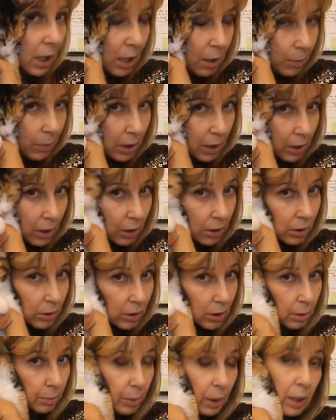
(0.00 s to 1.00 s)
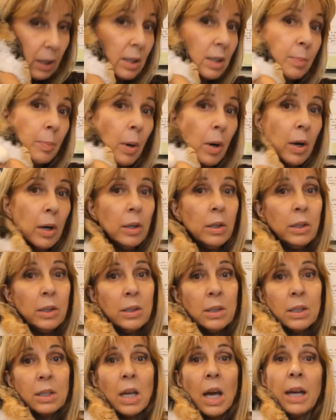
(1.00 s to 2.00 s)
came here to Buck's barn
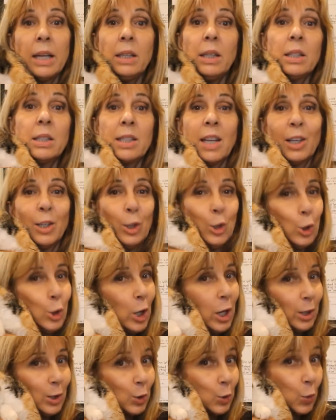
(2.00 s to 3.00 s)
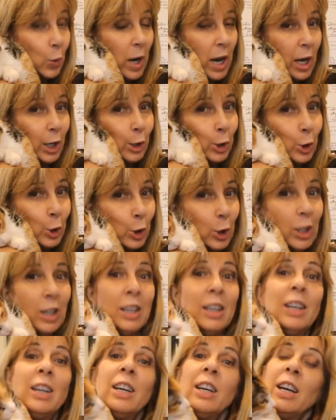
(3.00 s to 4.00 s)
inside the Second Chance Ranch,
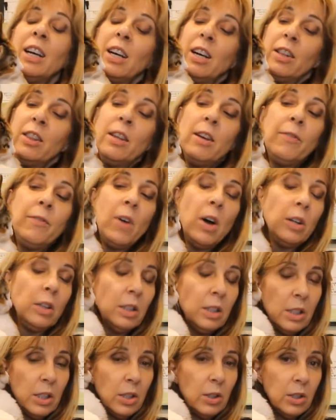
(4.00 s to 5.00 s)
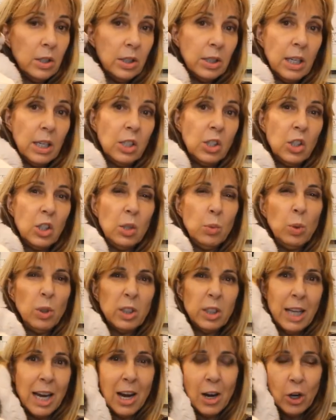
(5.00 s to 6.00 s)
the volunteers said, she will
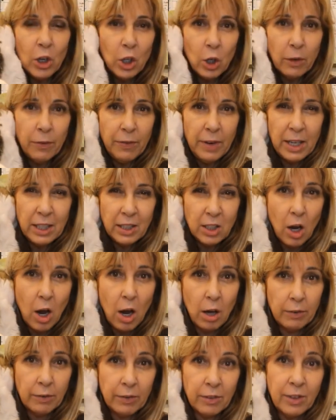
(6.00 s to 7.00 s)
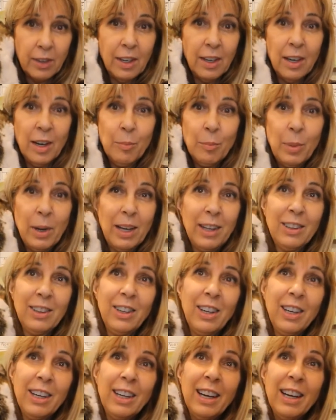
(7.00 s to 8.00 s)
tear your face off, but
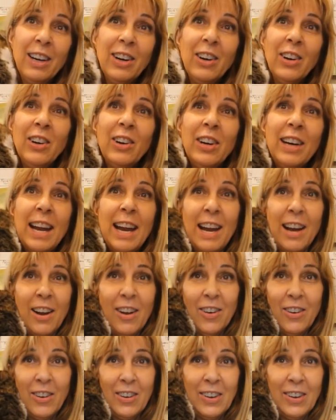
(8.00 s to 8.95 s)
look at her now.